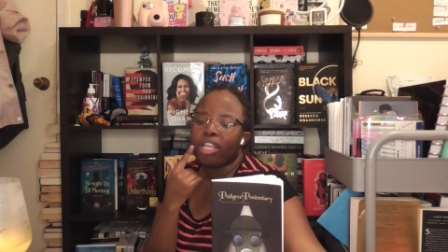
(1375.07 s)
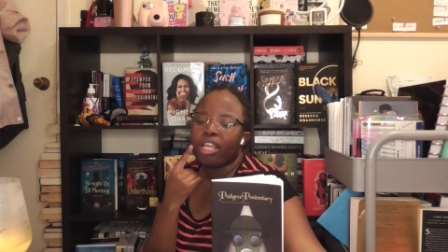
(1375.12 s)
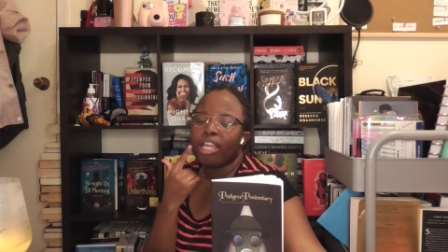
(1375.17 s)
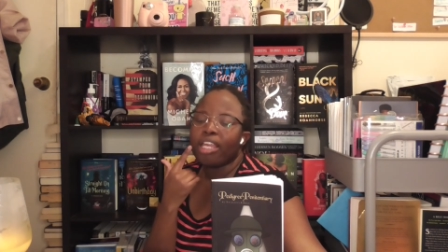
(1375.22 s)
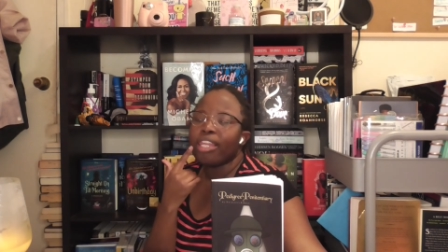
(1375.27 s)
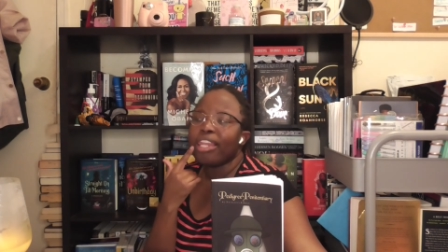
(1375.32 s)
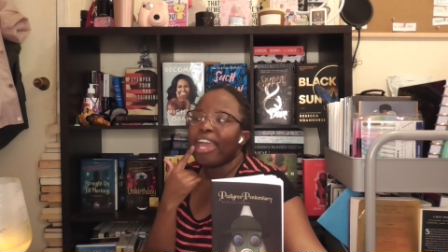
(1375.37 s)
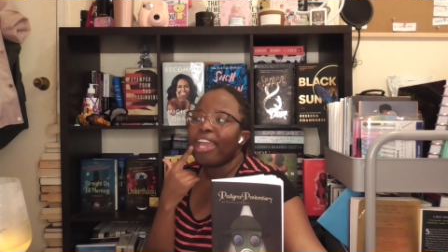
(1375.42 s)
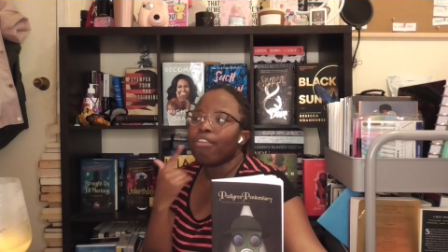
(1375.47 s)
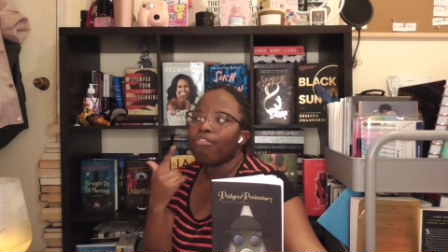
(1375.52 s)

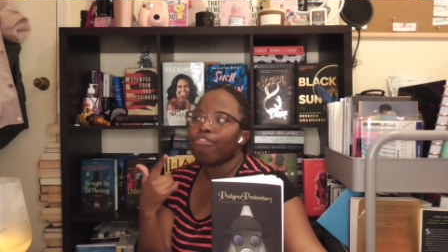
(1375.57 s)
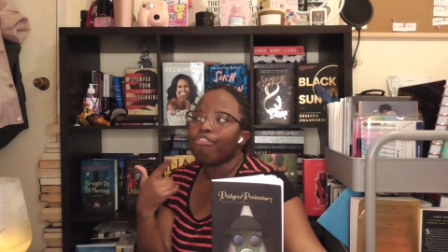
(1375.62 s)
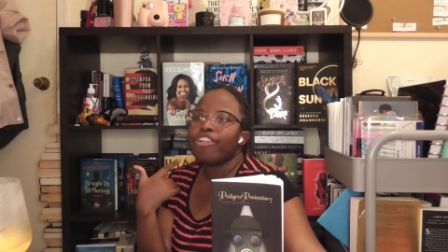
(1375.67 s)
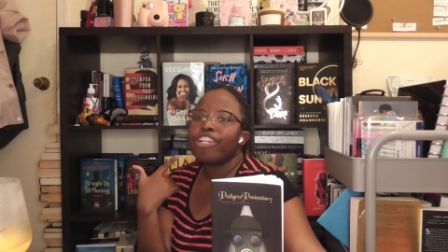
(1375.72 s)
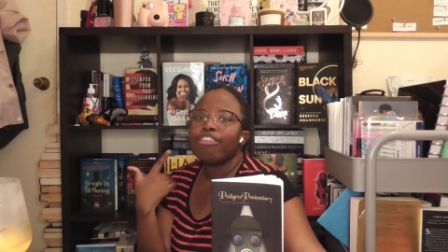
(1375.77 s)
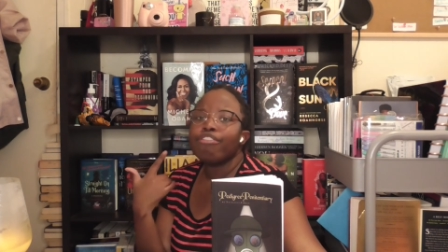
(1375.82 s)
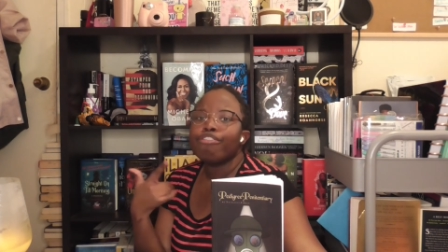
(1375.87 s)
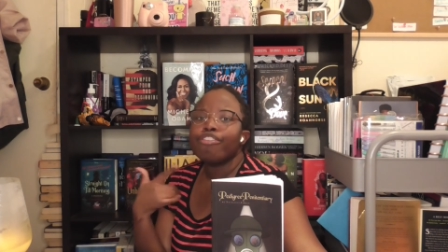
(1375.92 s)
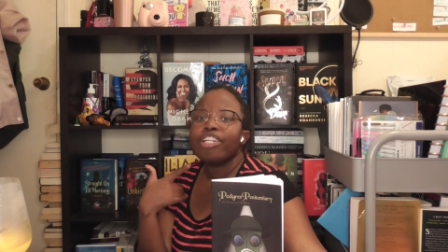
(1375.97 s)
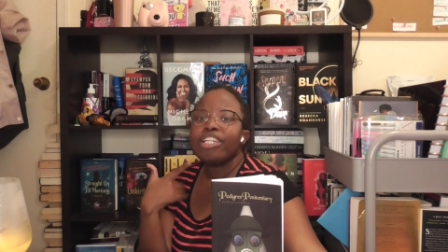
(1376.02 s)
and like
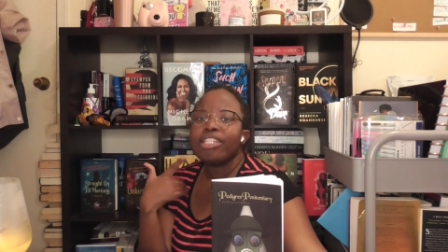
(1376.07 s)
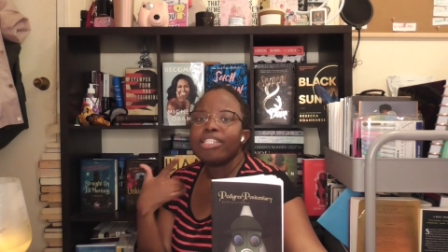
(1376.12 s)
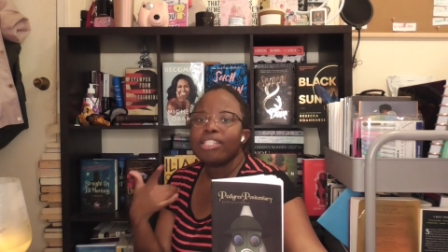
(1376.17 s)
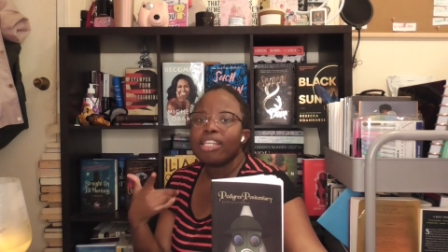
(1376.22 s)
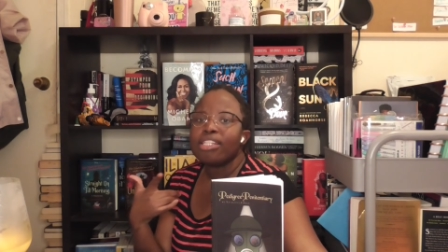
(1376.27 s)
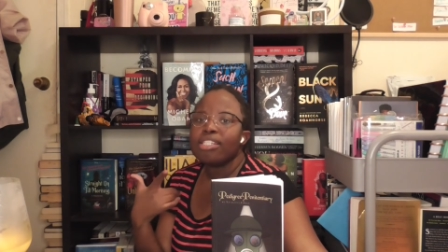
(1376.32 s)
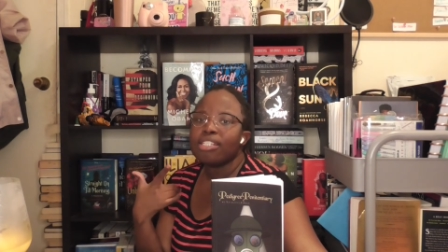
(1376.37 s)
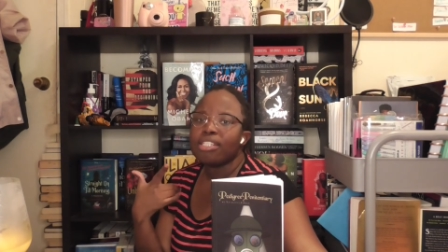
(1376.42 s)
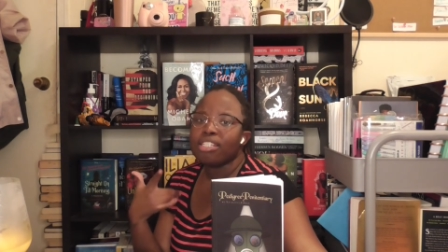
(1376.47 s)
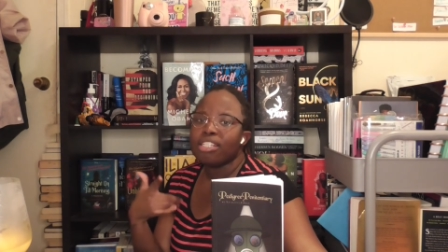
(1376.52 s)
reread
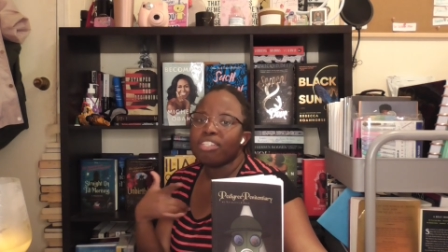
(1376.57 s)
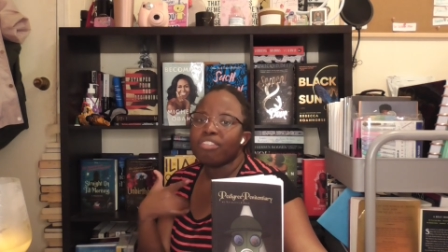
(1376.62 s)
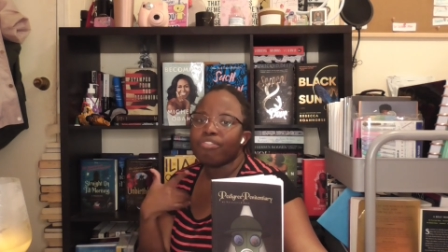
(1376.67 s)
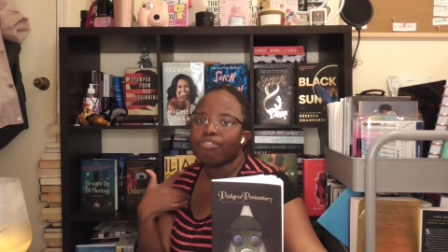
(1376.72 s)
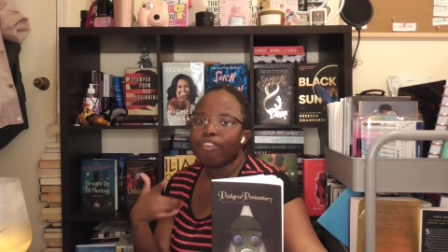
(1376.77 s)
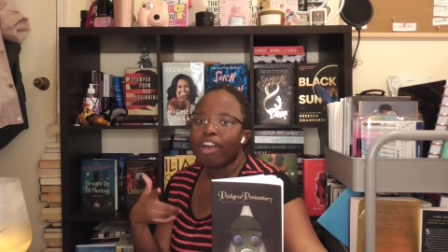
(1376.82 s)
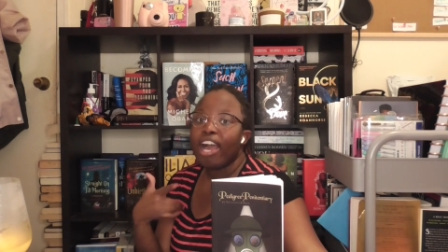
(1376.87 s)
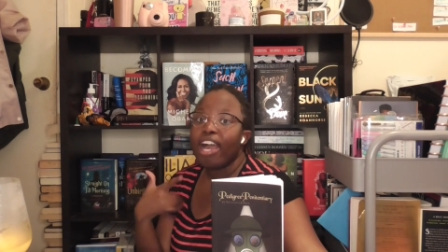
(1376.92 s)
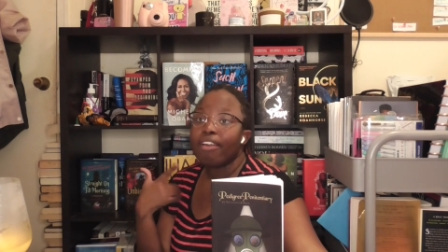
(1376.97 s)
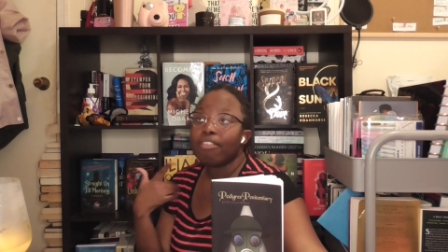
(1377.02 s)
sentences
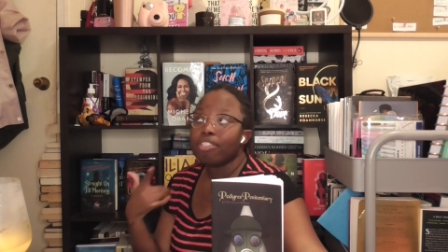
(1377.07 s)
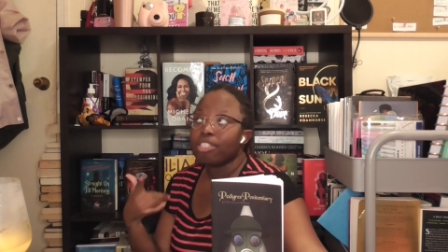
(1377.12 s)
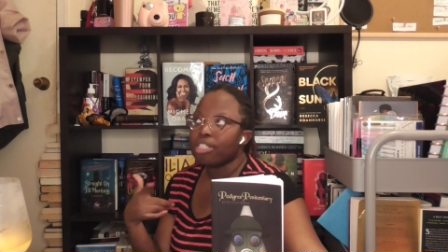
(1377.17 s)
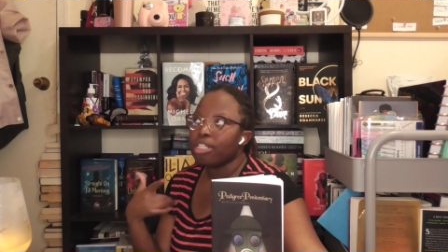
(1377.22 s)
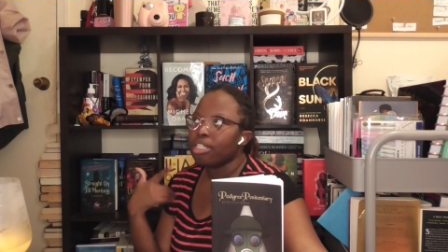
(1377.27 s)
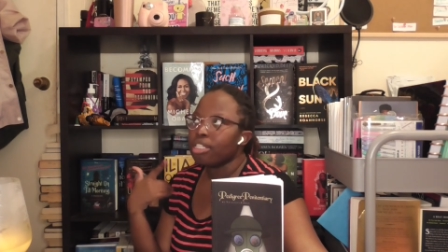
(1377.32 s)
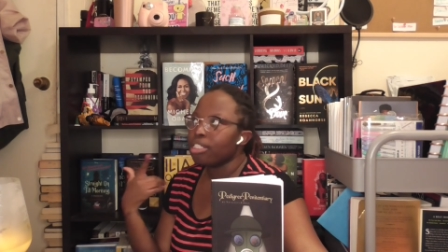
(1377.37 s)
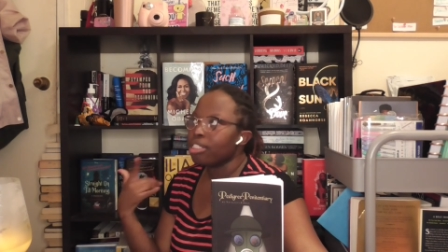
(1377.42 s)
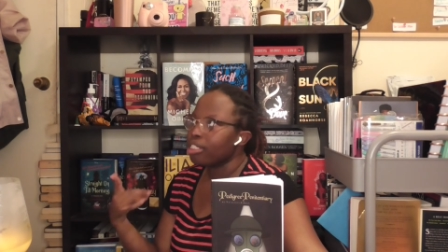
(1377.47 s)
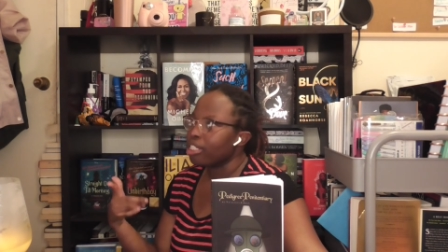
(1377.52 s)
5,
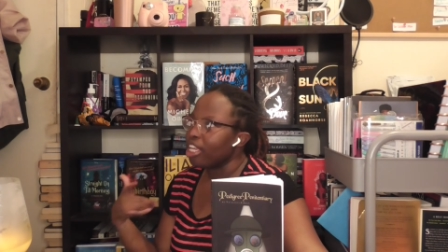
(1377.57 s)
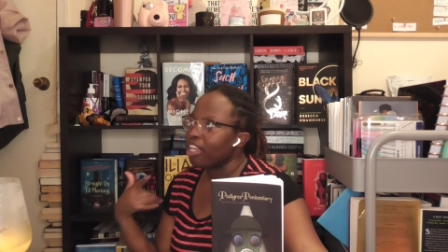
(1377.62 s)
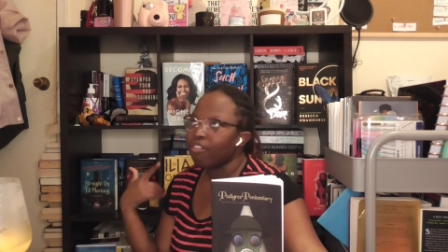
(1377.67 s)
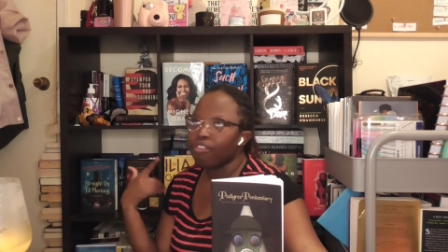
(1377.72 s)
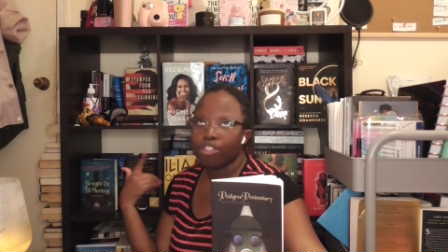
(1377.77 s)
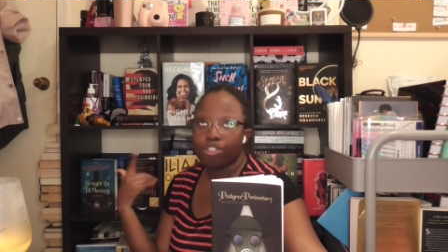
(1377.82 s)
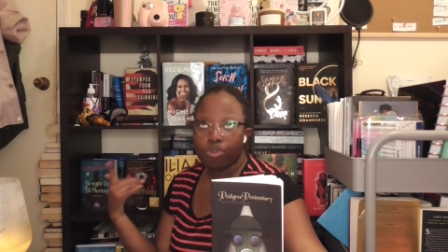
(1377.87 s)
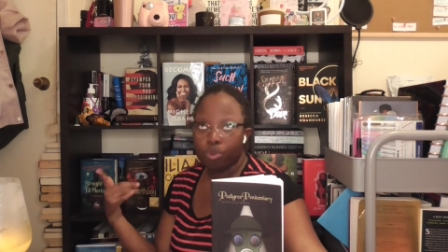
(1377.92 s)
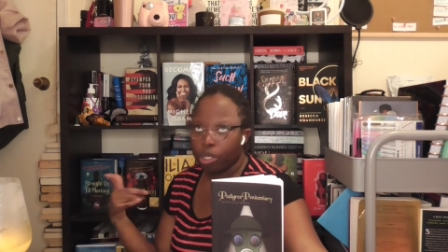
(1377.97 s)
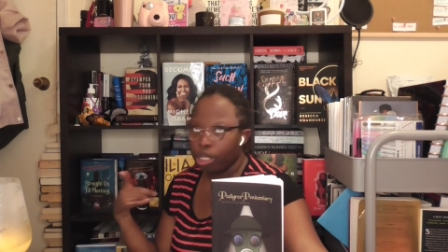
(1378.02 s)
6,
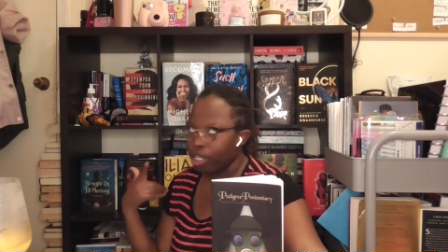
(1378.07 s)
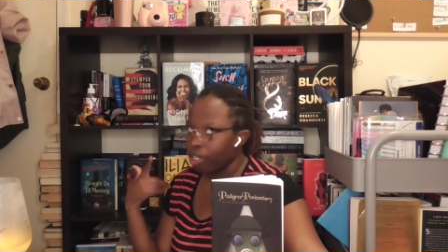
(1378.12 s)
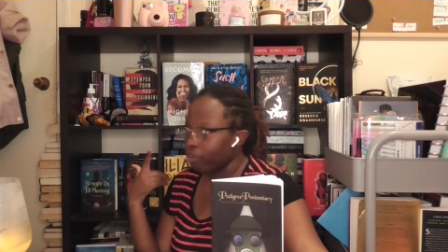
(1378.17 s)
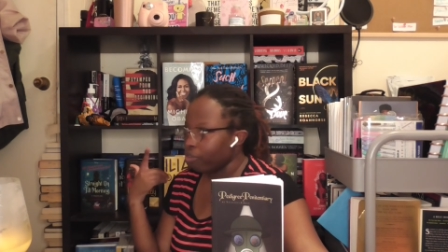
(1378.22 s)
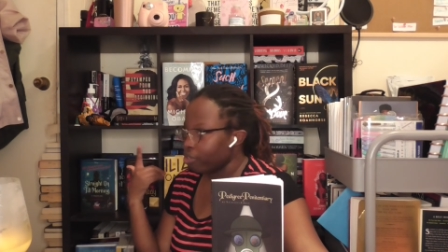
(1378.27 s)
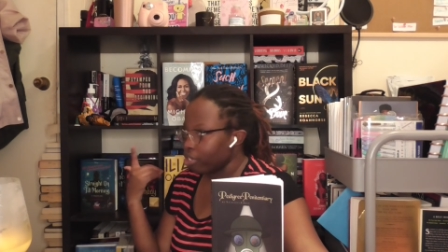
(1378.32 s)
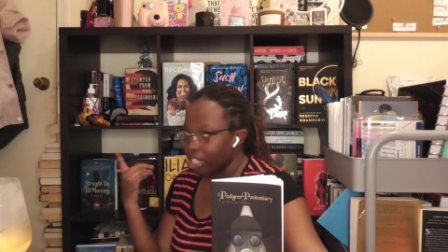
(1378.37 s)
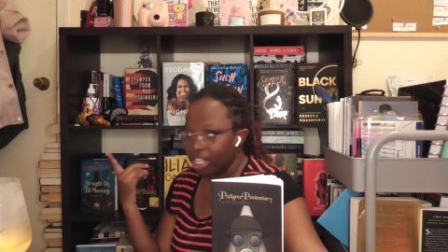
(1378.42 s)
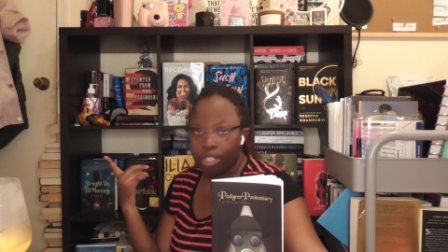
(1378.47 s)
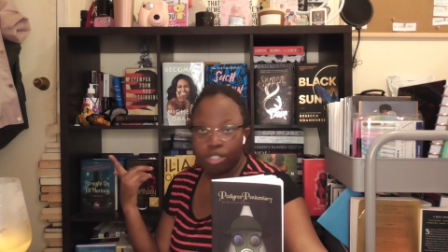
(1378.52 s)
7,
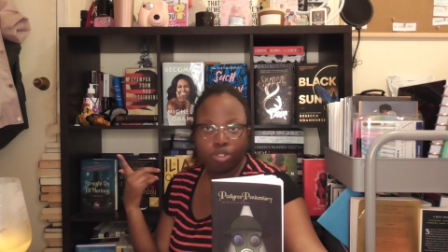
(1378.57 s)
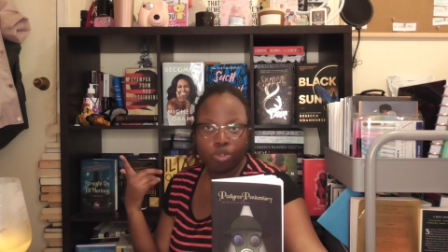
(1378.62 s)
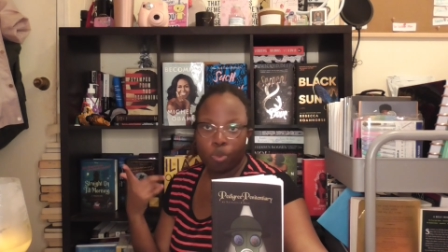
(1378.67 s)
12,